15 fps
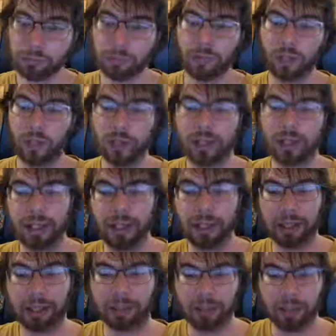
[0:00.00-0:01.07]

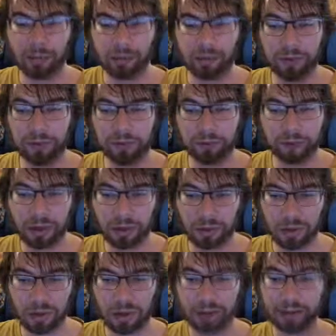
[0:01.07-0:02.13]
thought it was level 4 or
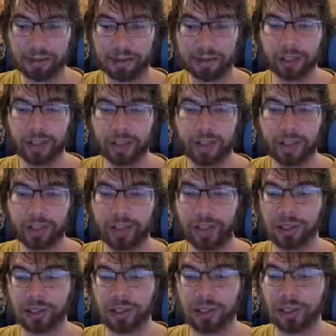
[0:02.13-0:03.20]
lower. That's actually not as
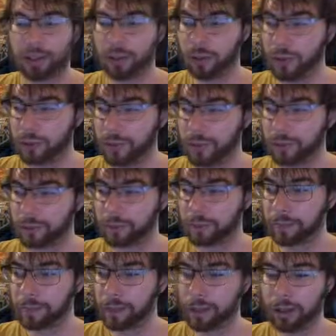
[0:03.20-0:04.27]
good as I thought it was,
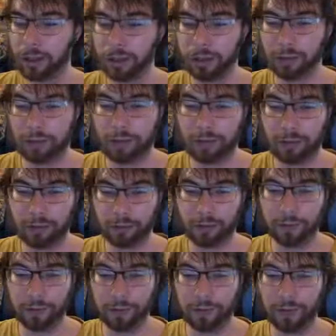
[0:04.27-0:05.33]
but it's level
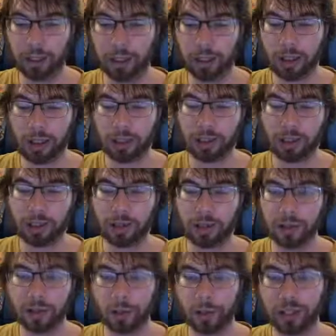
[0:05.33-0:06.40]
4. So
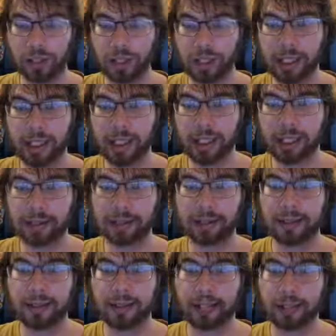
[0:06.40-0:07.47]
unfortunately, that
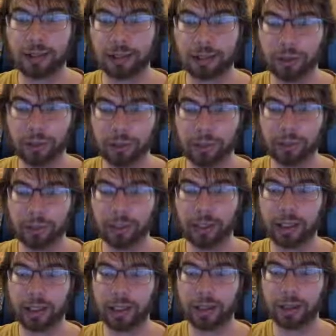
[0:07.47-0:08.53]
doesn't allow you to
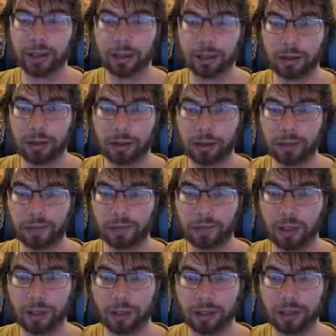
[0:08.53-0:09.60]
summon.
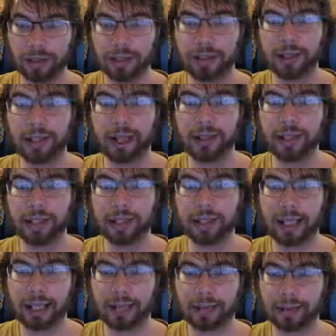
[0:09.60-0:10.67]
It doesn't allow these
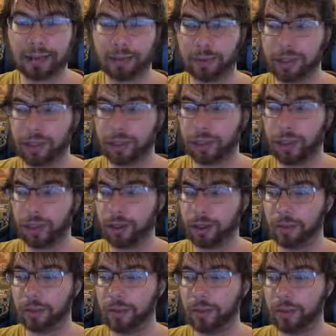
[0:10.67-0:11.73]
guys to summon each
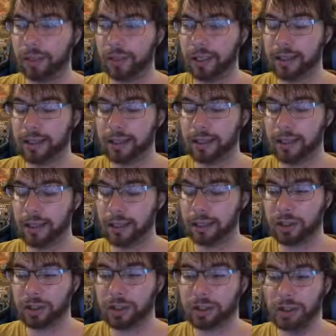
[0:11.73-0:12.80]
other, but there is
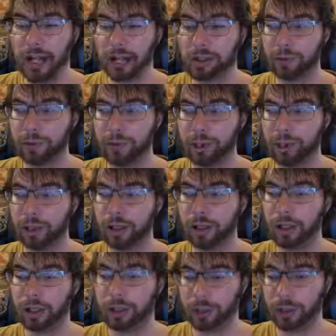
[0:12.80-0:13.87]
Delta the Magnet Warrior,
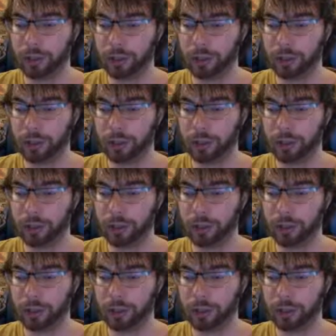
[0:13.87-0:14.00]
which